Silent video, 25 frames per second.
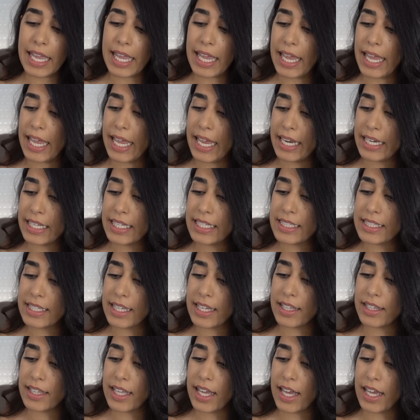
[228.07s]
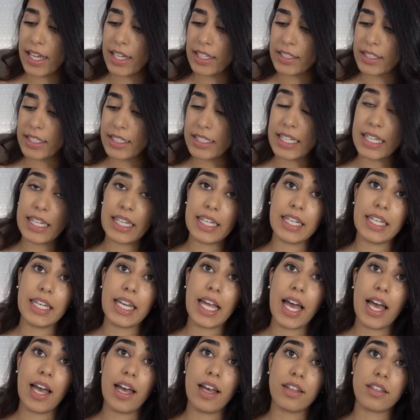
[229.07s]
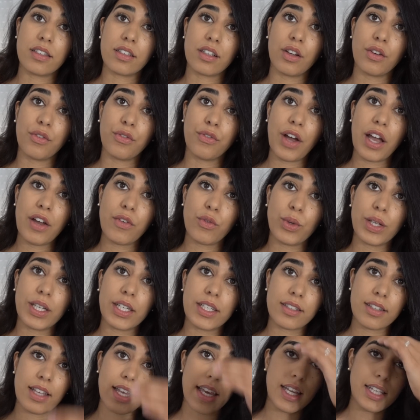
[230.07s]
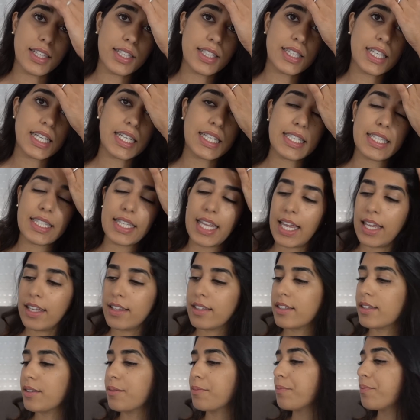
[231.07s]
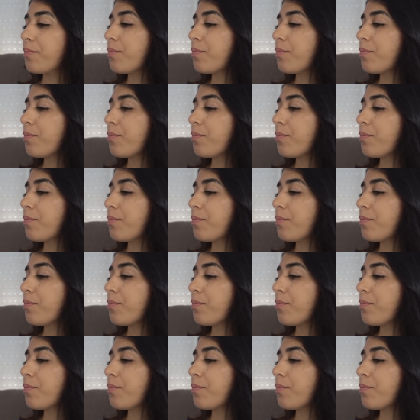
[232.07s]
and he said that he did it at 5 weeks and 6 days.